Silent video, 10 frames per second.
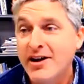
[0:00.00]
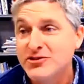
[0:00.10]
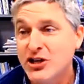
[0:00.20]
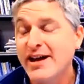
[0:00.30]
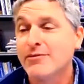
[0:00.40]

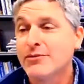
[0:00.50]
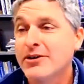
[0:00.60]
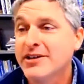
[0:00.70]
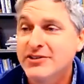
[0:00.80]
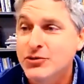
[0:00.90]
giant
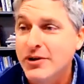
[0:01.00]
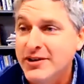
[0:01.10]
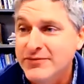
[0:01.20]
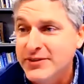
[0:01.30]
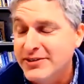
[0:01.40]
rodent is going to
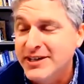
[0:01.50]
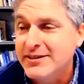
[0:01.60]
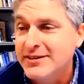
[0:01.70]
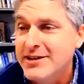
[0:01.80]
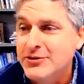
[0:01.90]
fill an
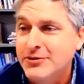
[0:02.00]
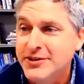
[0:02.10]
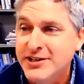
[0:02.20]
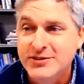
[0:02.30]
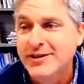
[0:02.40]
ecological
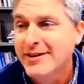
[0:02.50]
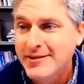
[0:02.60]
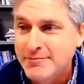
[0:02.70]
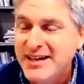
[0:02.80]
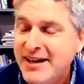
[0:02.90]
niche
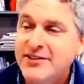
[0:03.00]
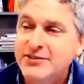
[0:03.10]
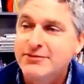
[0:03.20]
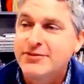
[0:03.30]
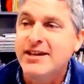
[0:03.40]
because
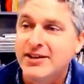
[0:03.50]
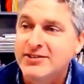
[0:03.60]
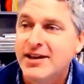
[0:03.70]
of this.